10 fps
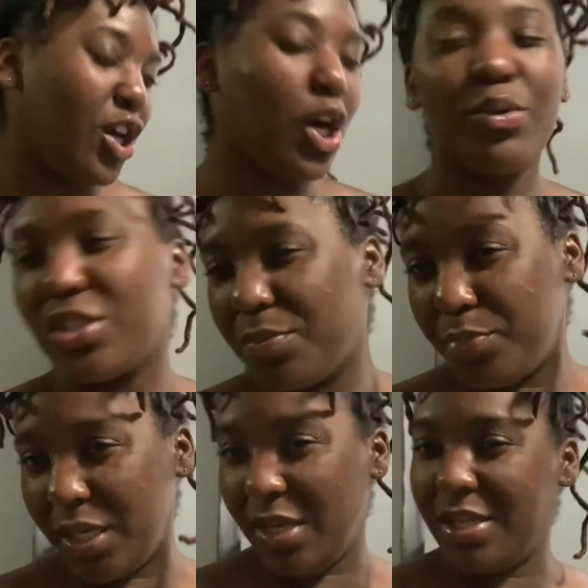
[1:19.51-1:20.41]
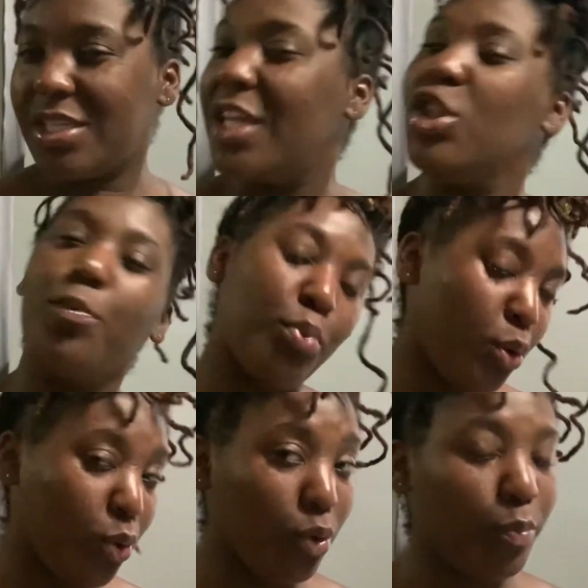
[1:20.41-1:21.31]
go to the beach, get in the
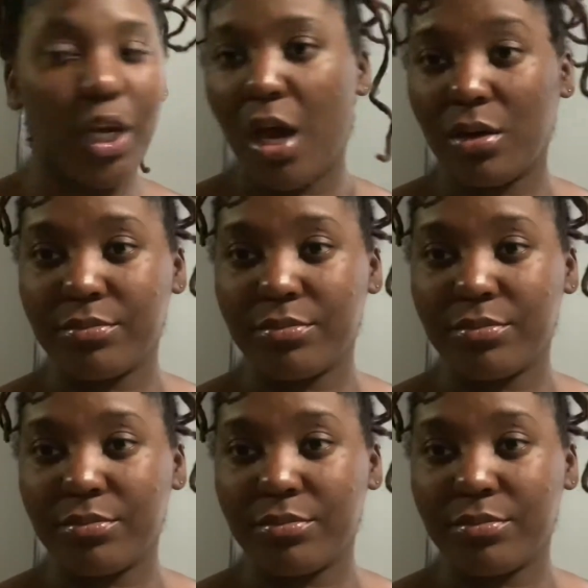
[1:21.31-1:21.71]
pool, but no.